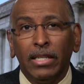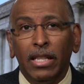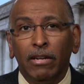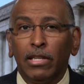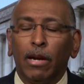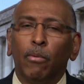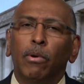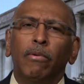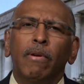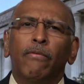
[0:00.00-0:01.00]
in there saying,
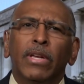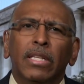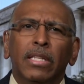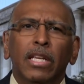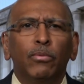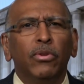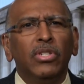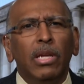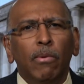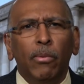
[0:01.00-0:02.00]
we'll revisit this, we'll
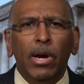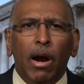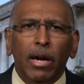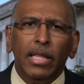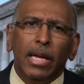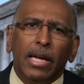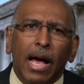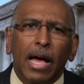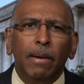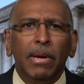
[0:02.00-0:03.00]
see where we are in the
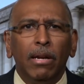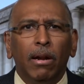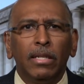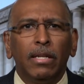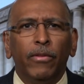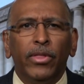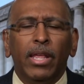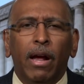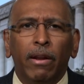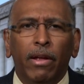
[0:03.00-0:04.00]
economy and all this other
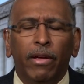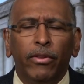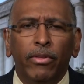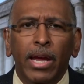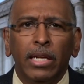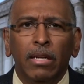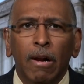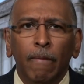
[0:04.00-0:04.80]
other things.